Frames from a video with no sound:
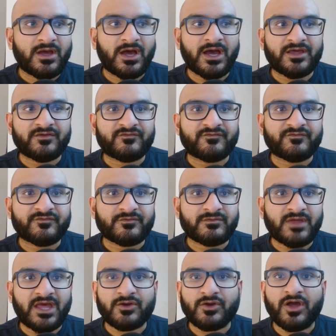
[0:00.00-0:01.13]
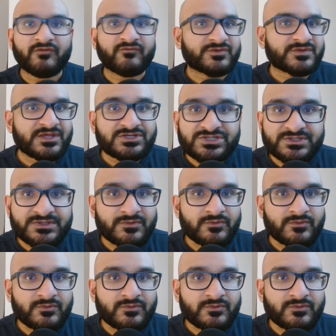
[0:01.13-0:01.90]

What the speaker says: I've had conversations